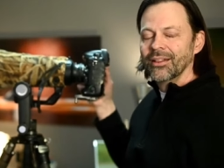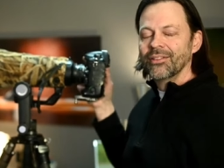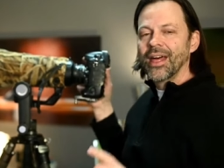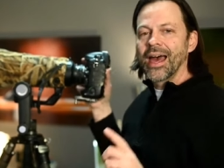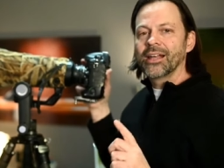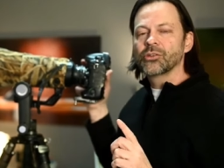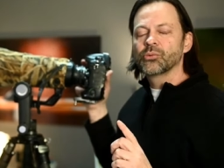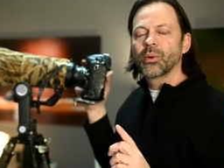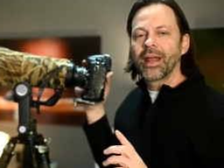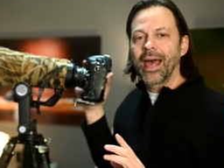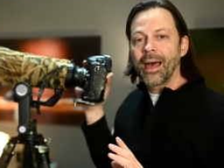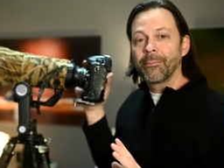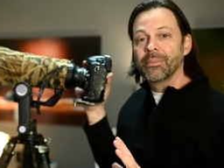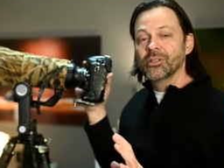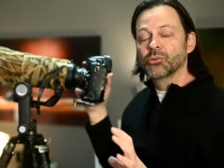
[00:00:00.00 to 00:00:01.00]
That is what
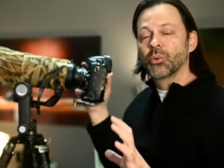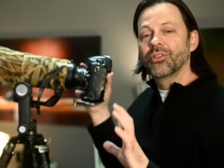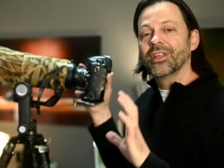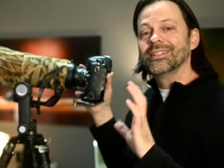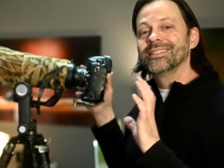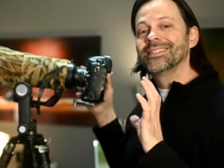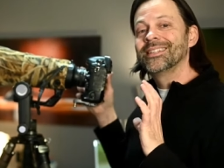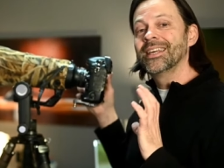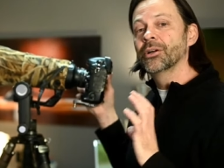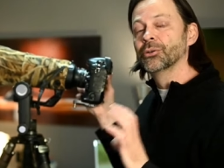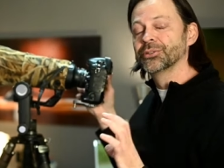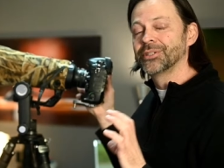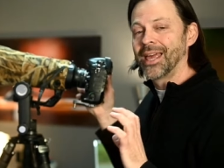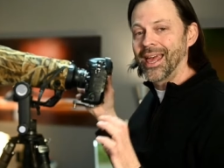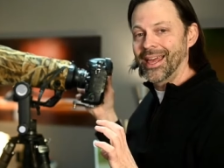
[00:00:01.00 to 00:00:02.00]
happens with a
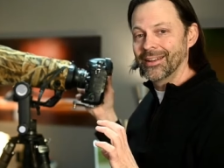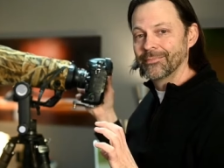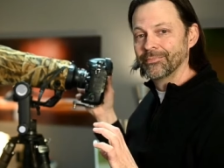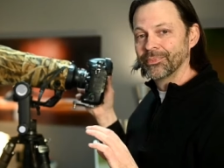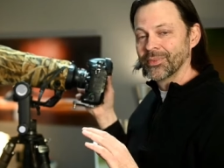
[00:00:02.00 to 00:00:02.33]
tilt head.